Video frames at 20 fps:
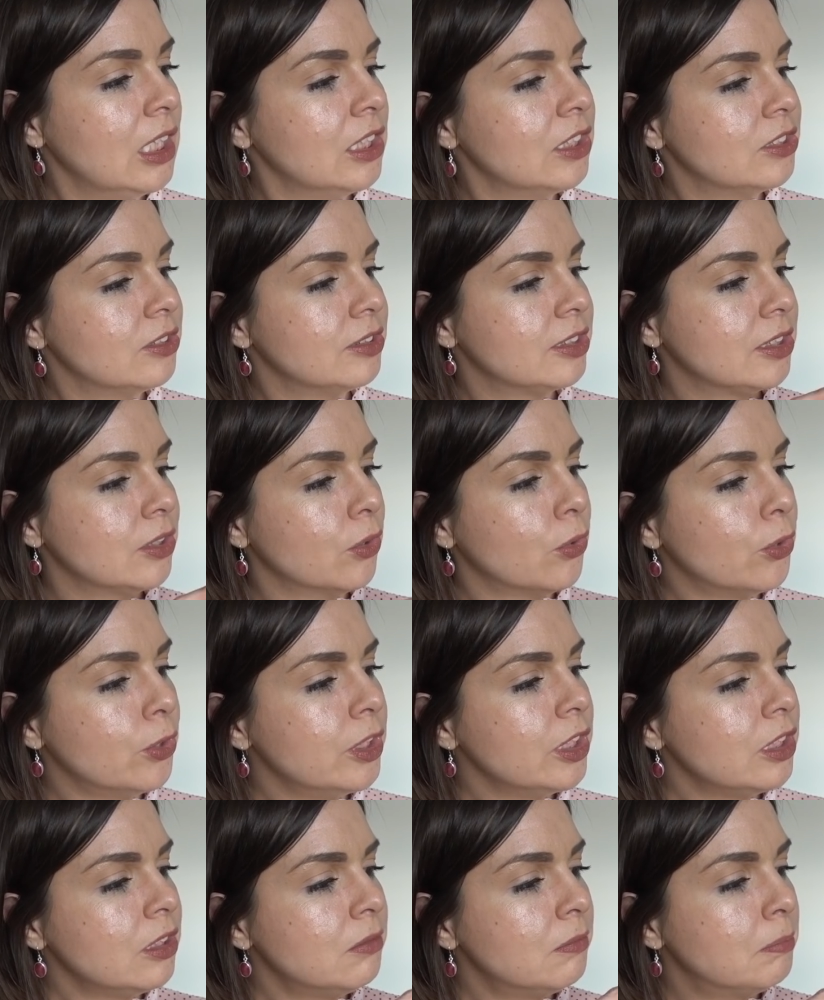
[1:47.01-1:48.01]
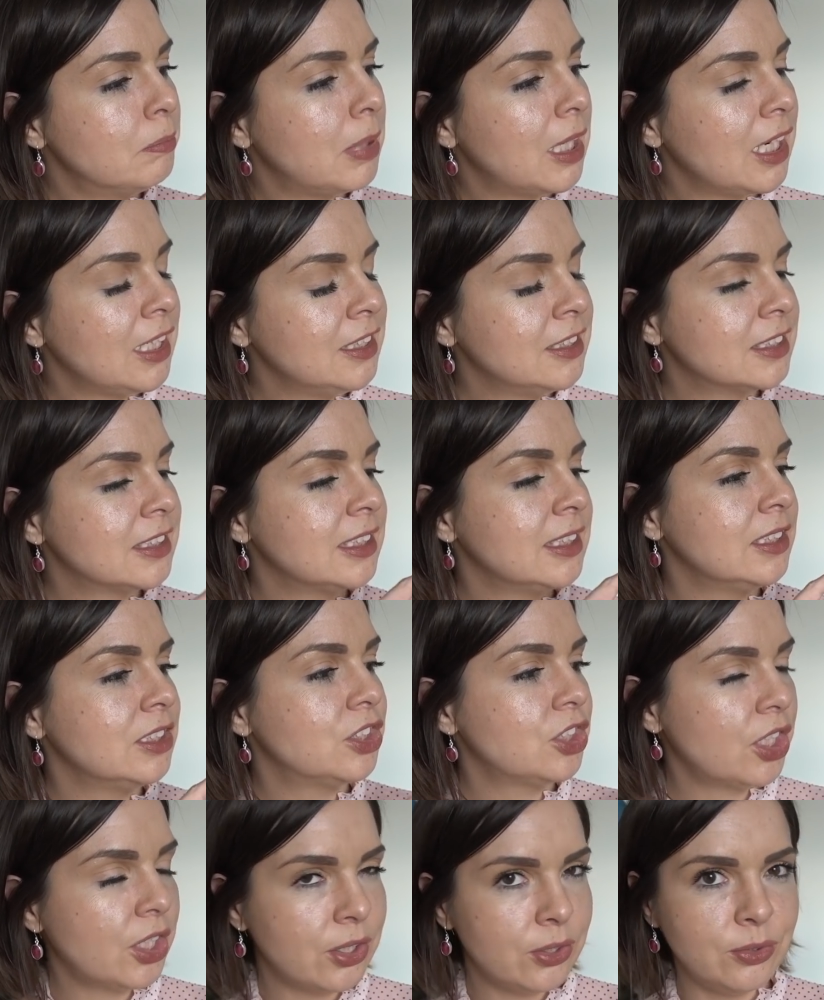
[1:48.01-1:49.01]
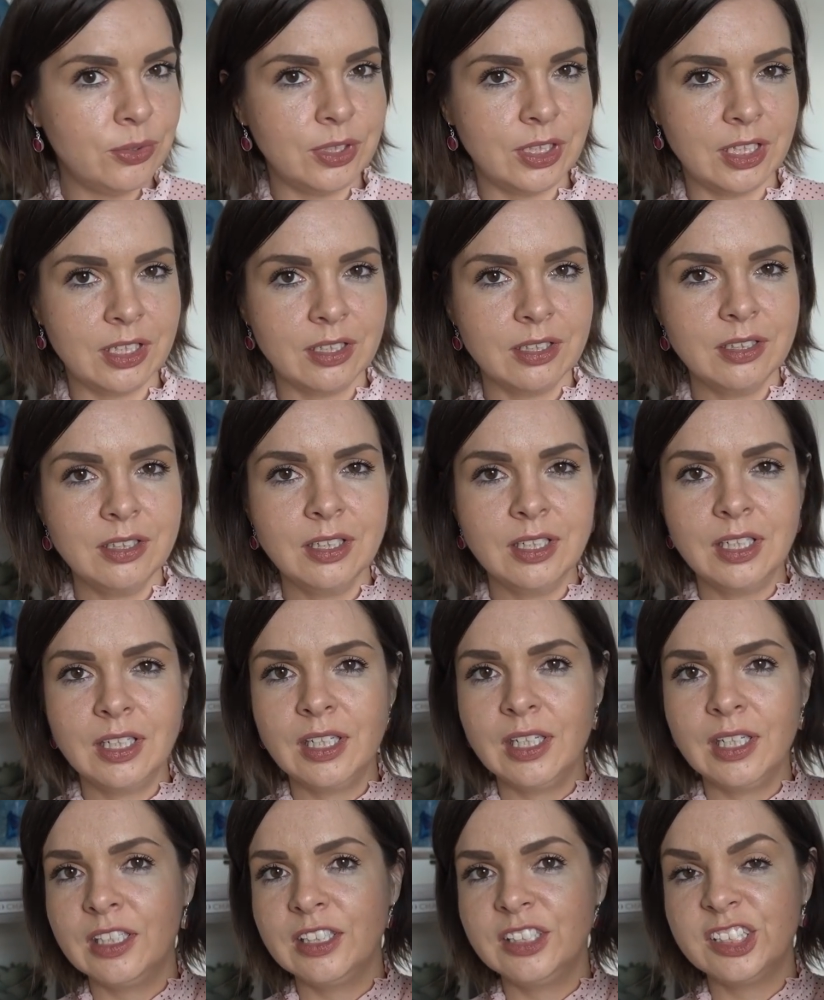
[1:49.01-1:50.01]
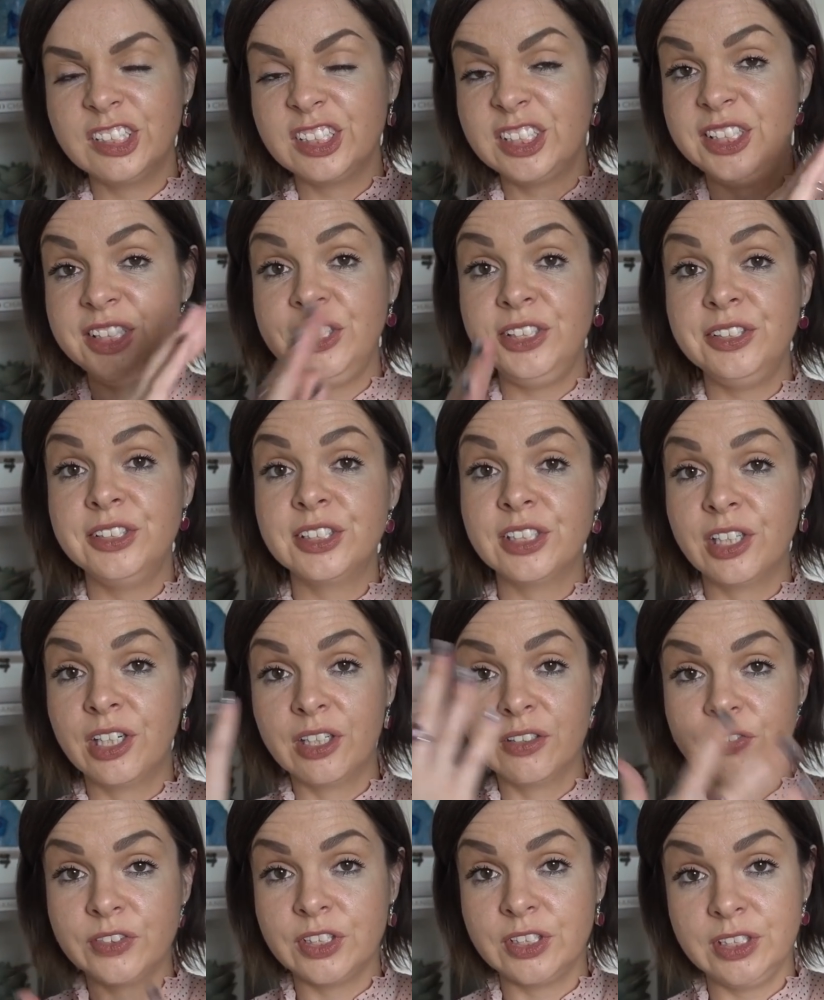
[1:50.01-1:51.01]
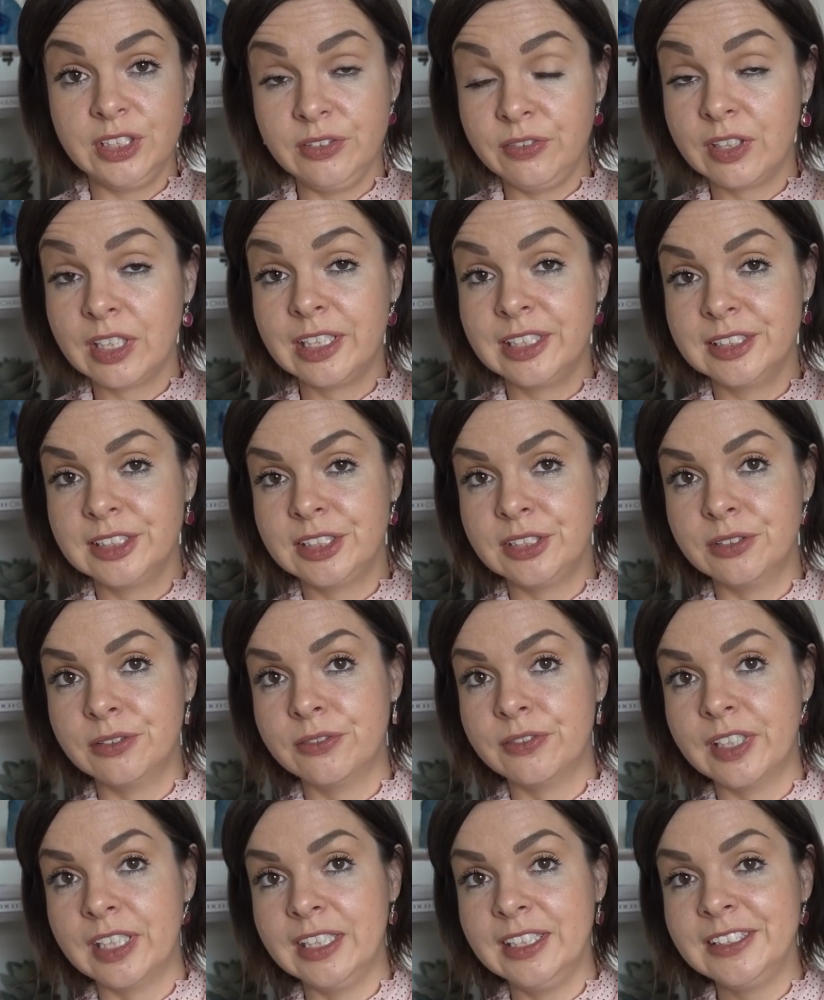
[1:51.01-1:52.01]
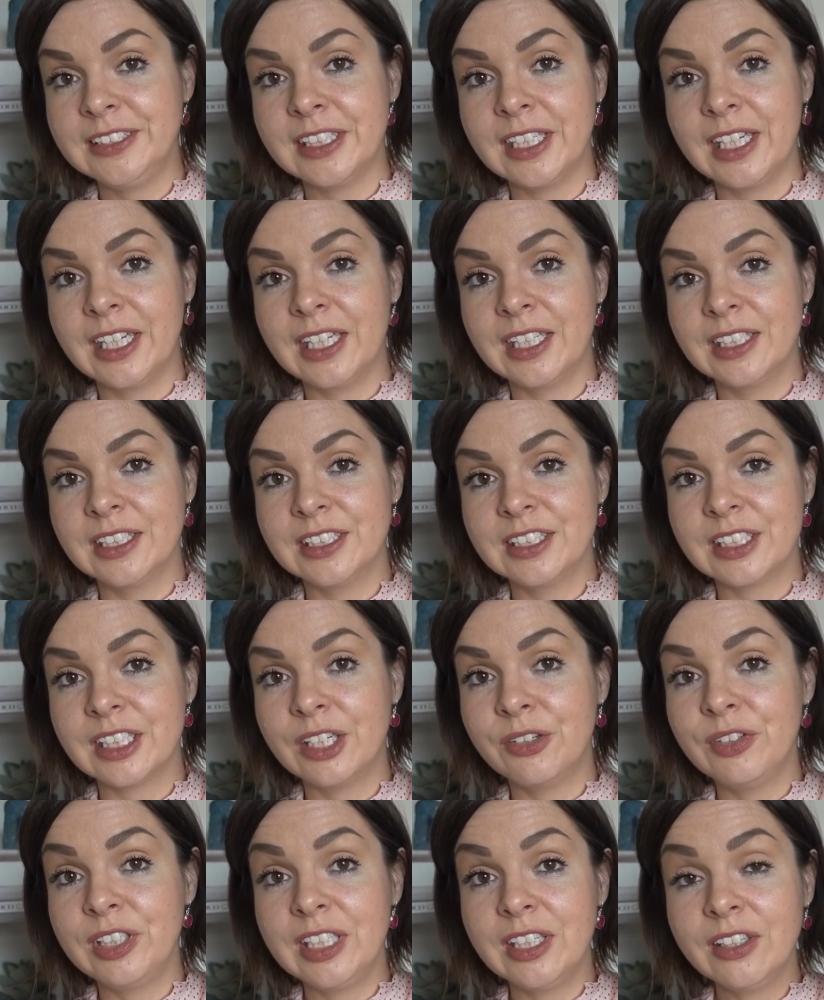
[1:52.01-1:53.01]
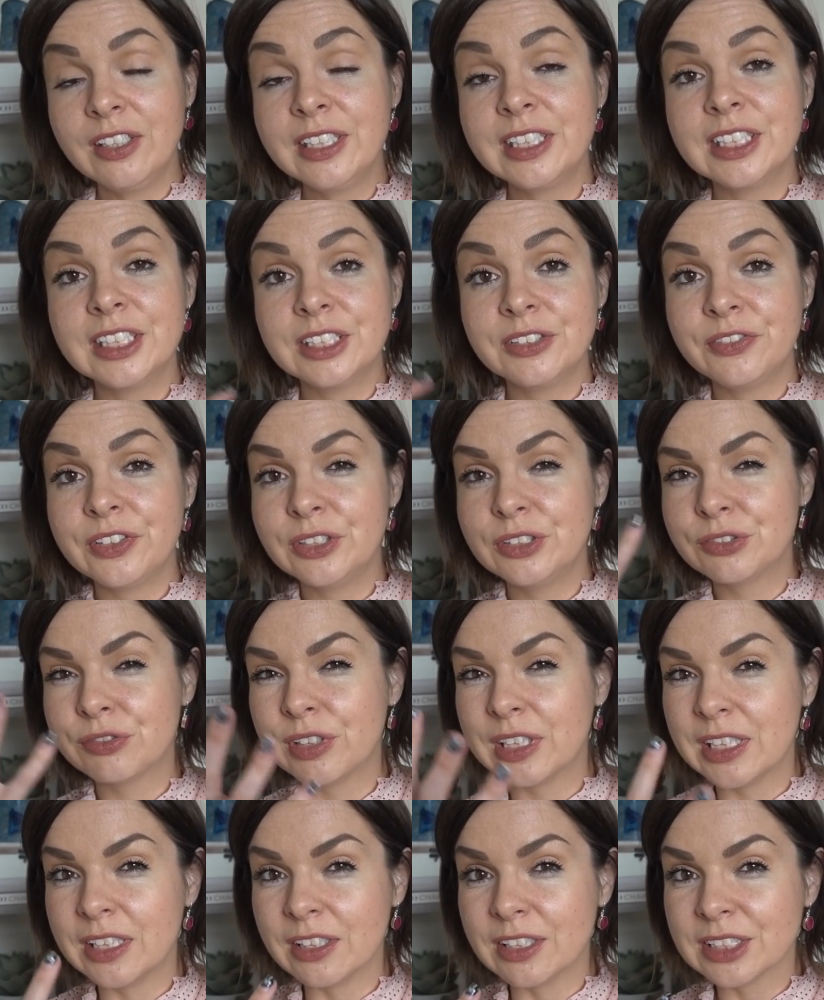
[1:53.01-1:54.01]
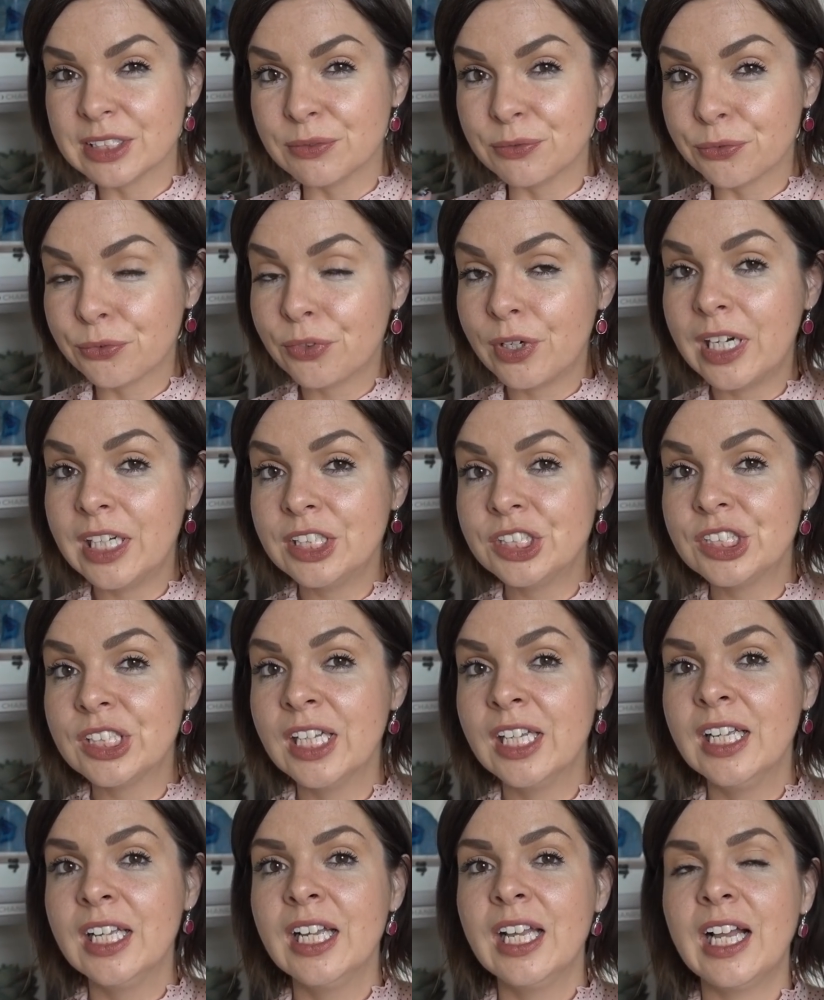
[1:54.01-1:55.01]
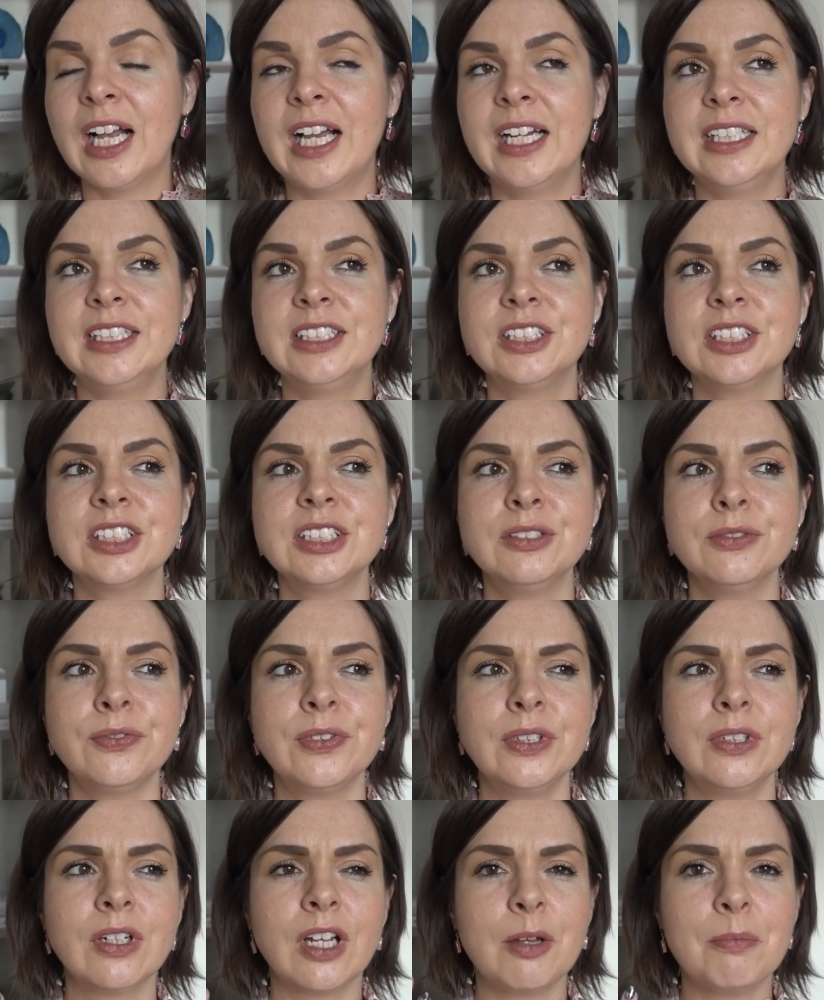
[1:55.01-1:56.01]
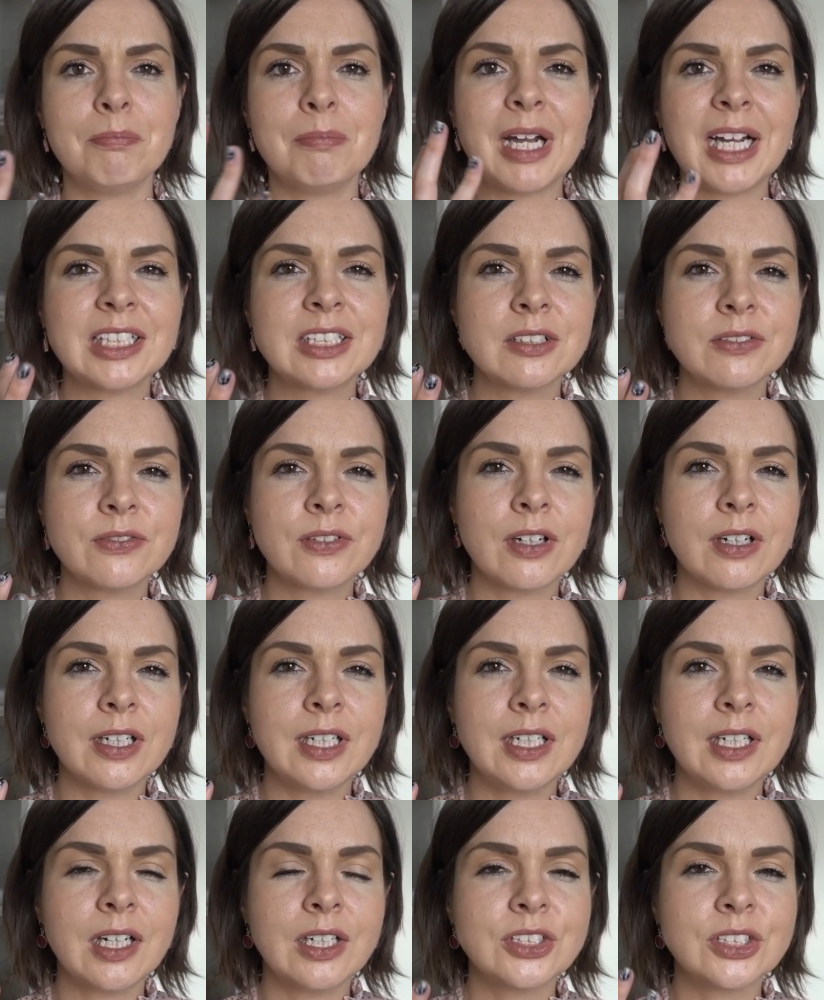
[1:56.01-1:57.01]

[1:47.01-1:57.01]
So it's an oil balancing toner, just to use after you've cleansed your face, and I really like it. It feels really nice and fresh, and it doesn't feel like mattifying.